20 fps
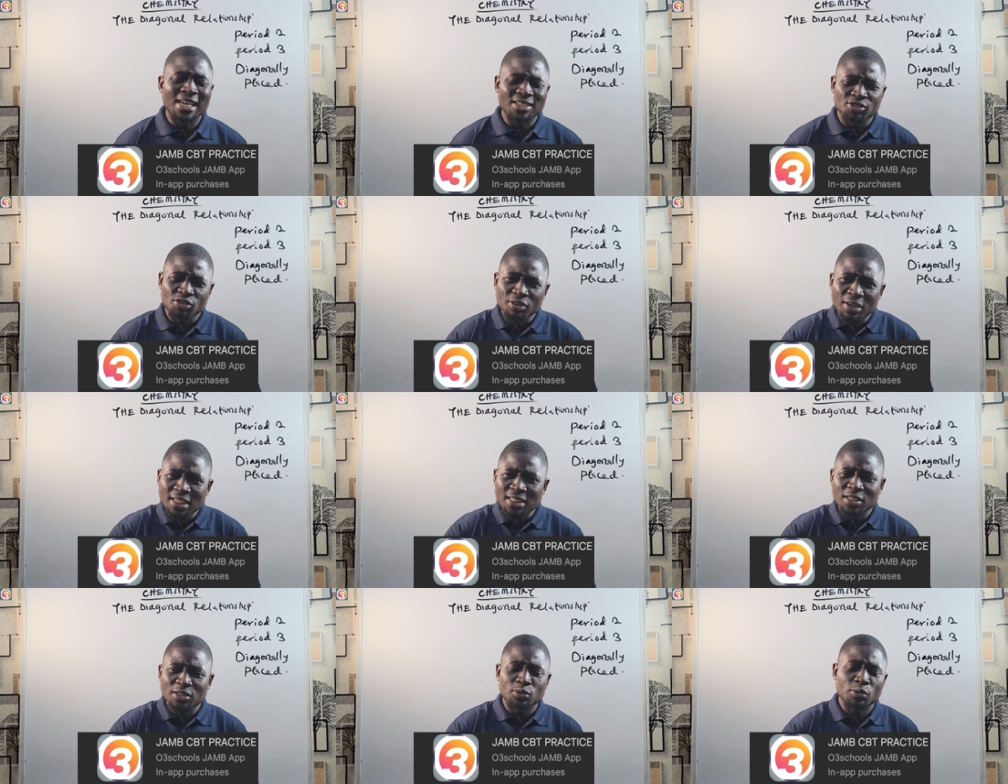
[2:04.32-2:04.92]
ask
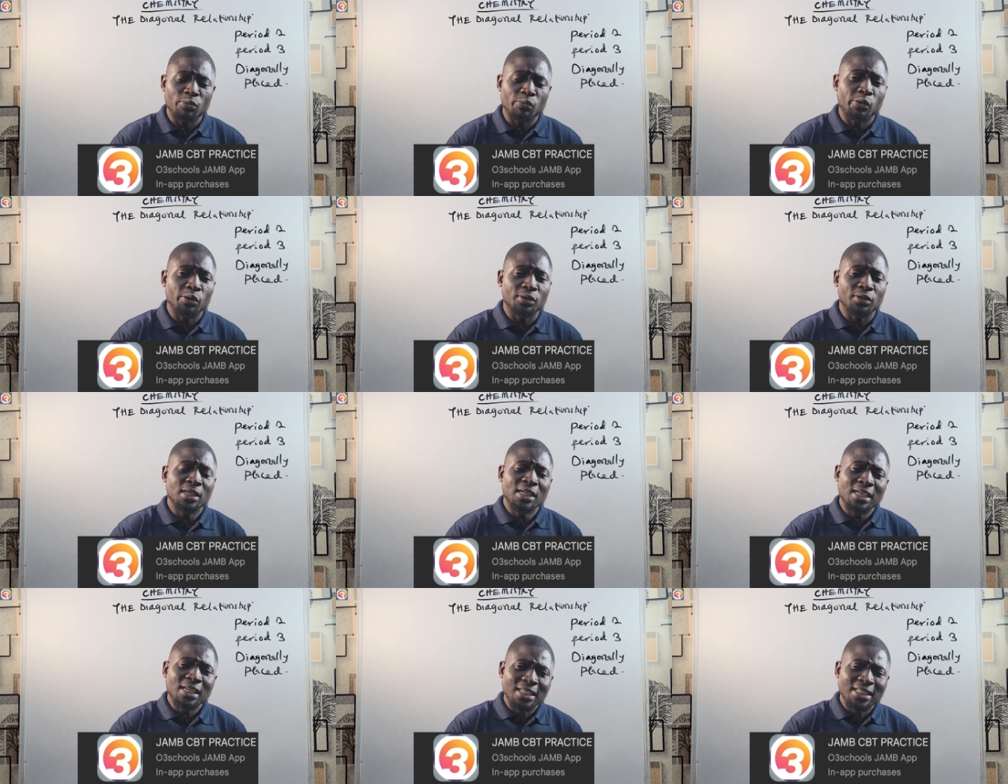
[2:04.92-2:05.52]
relating to what
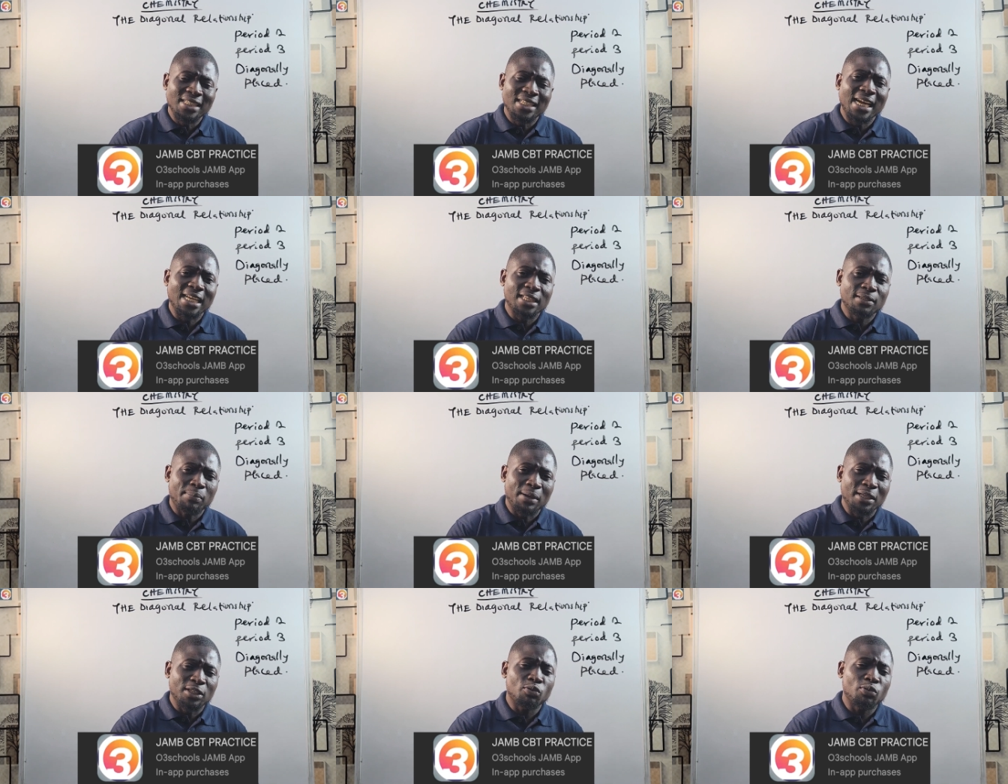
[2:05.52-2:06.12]

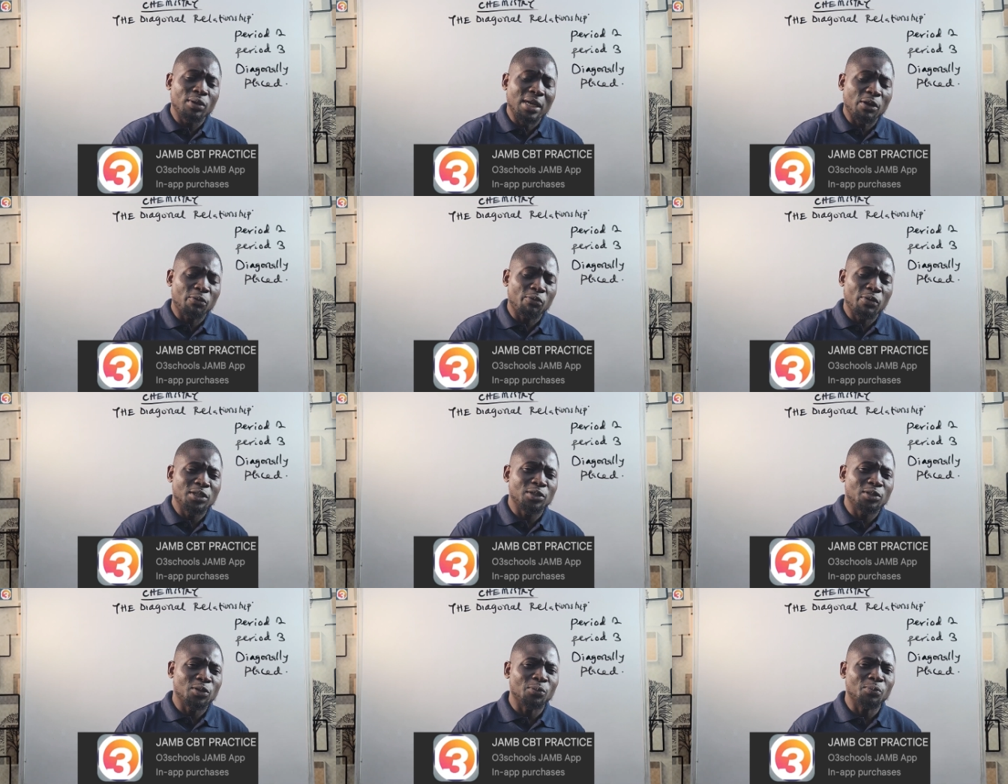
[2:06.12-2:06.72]
that particular
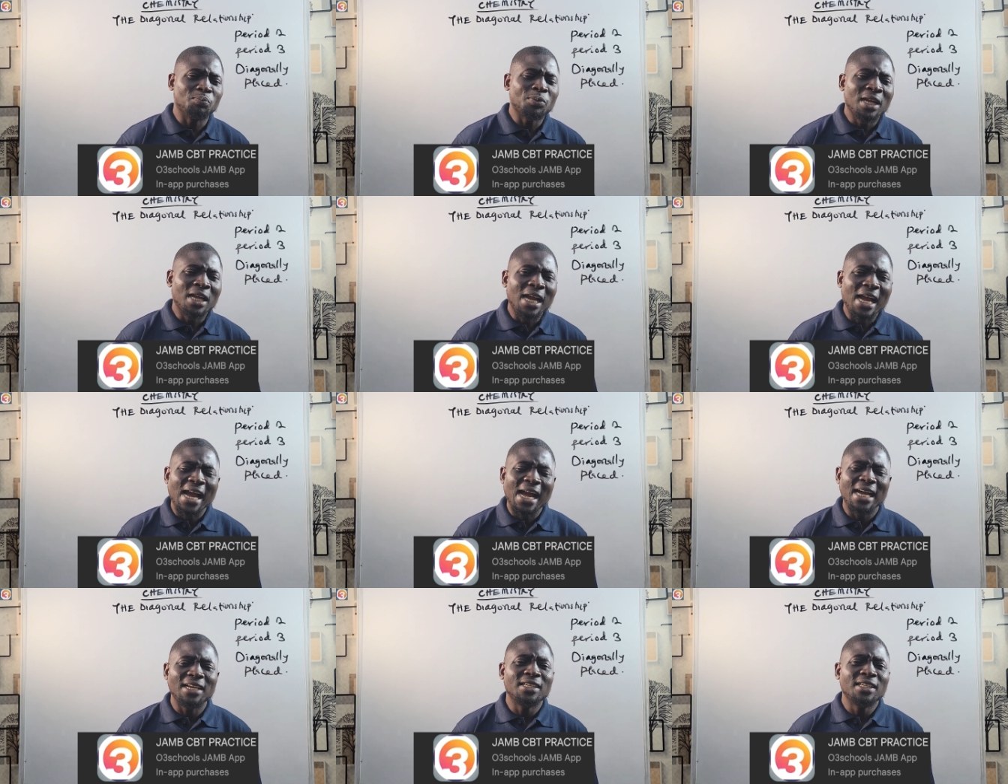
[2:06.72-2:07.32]
question
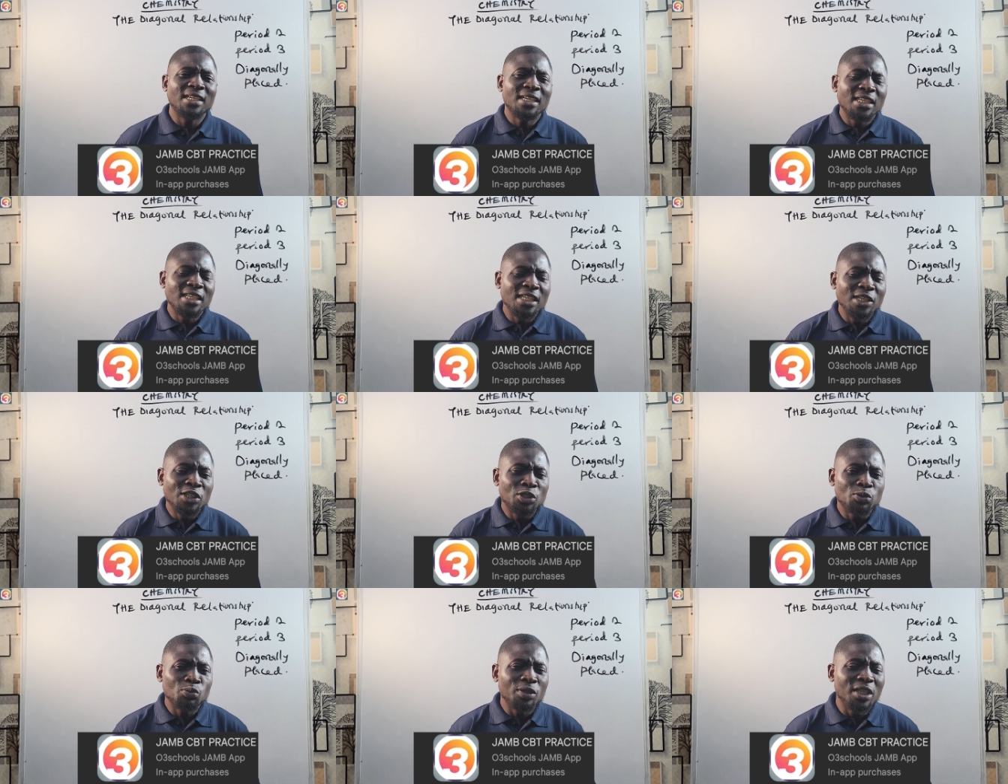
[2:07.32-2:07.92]
and
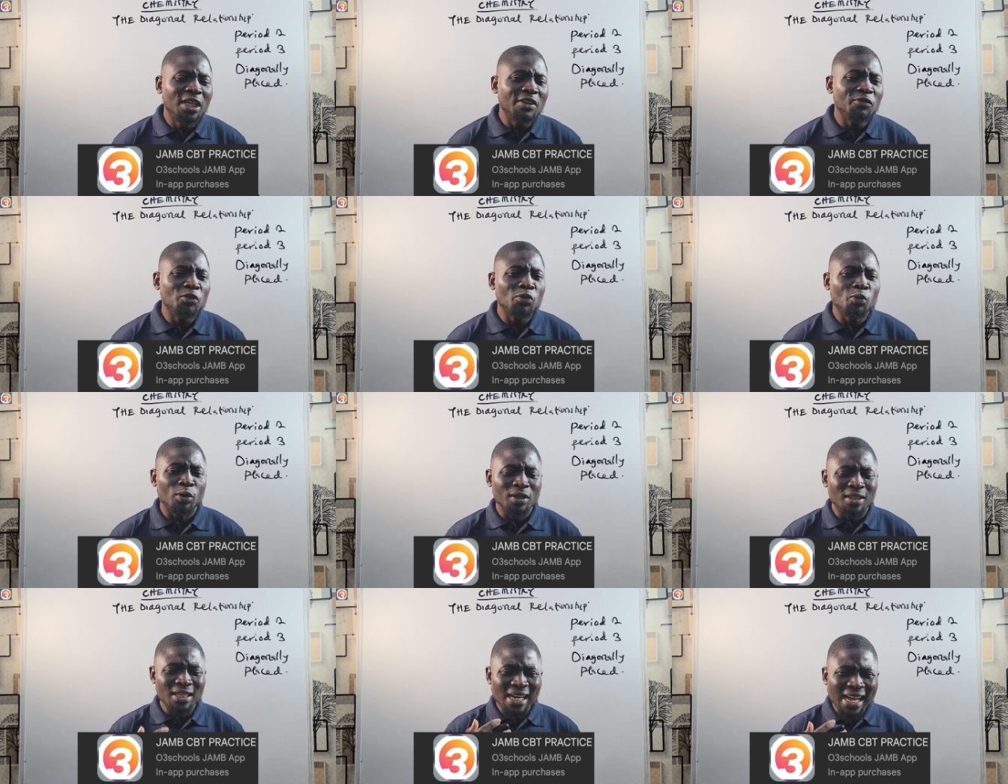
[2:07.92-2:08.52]
it will give you
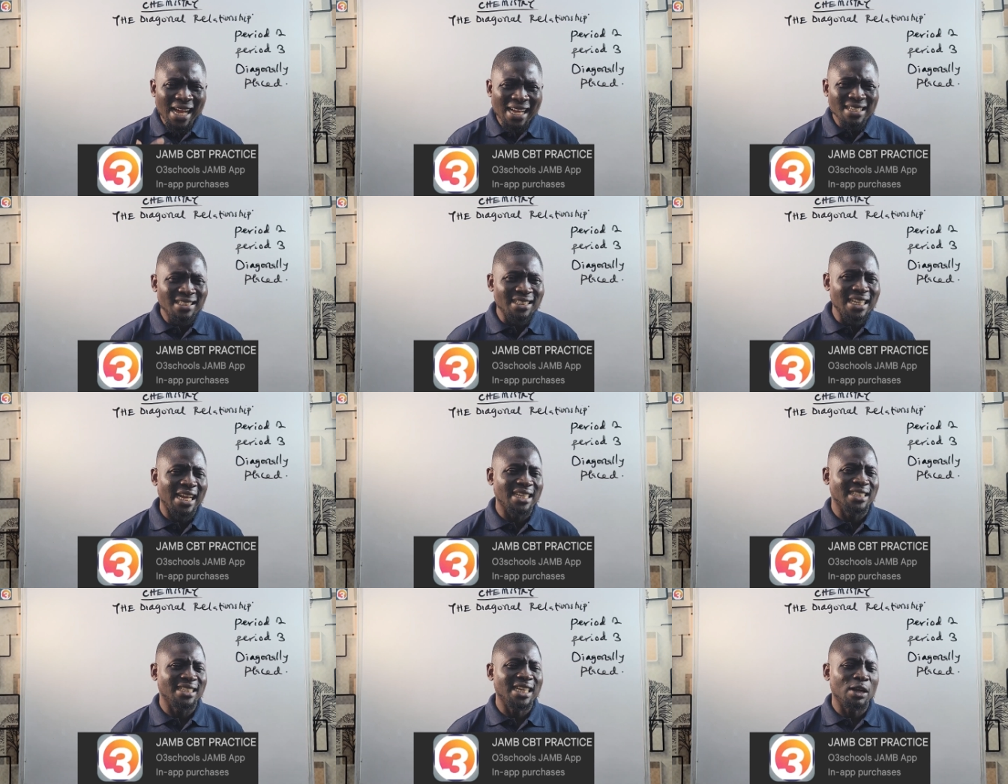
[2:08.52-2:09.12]
what
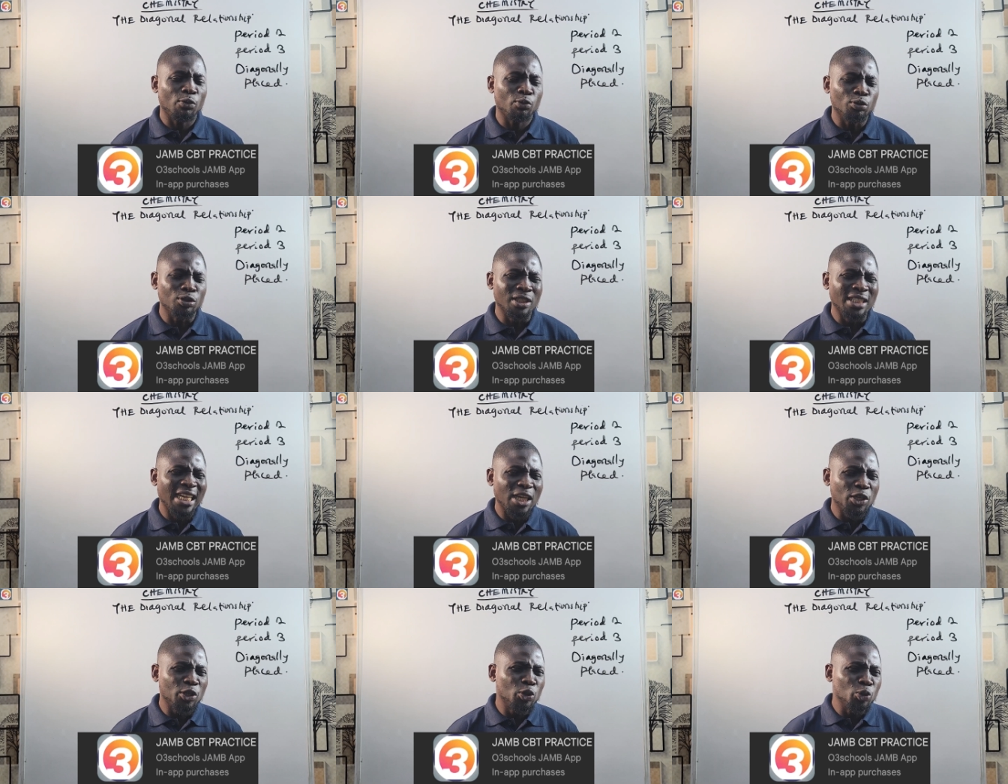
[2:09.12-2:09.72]
answers that will
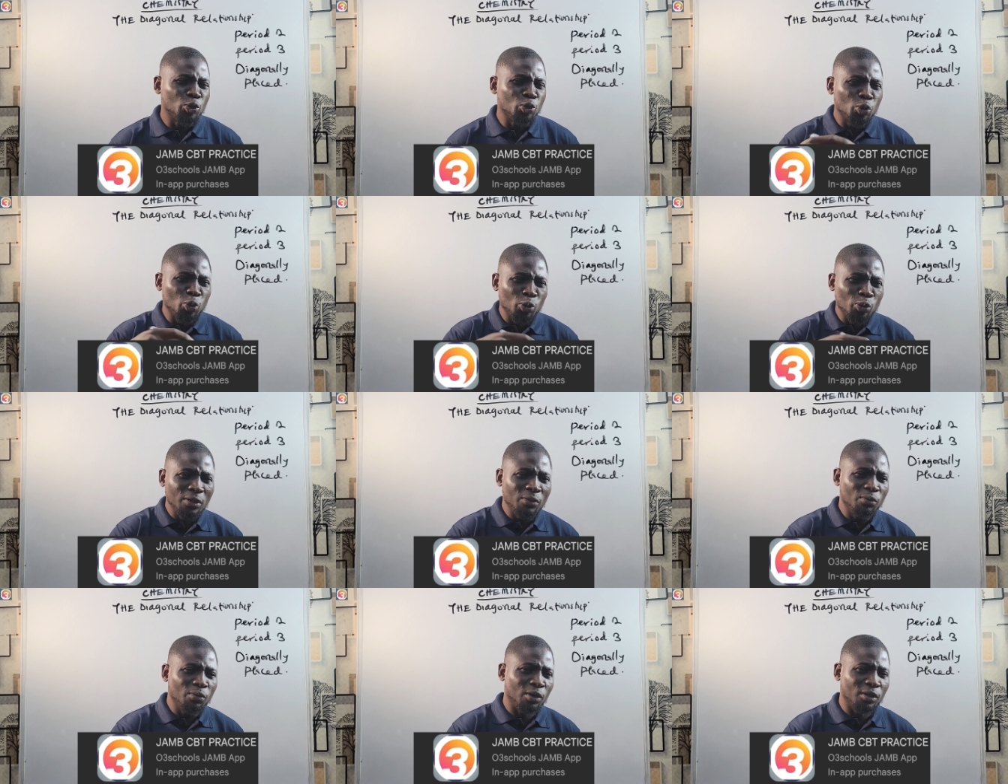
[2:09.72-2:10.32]
take you to
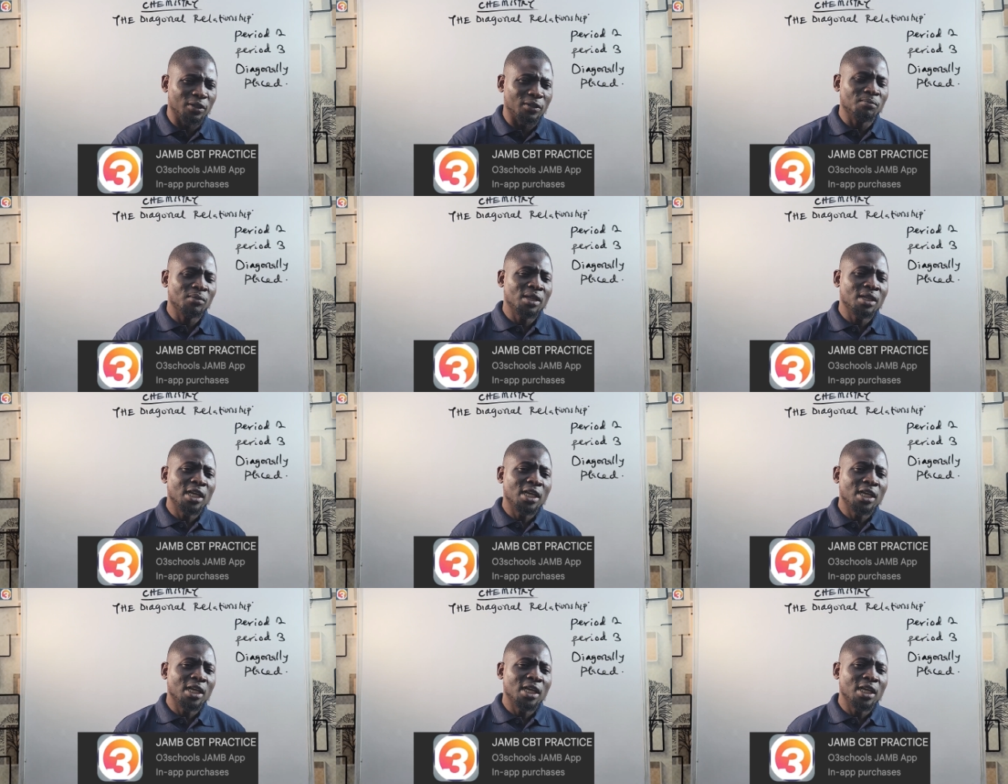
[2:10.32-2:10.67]
the what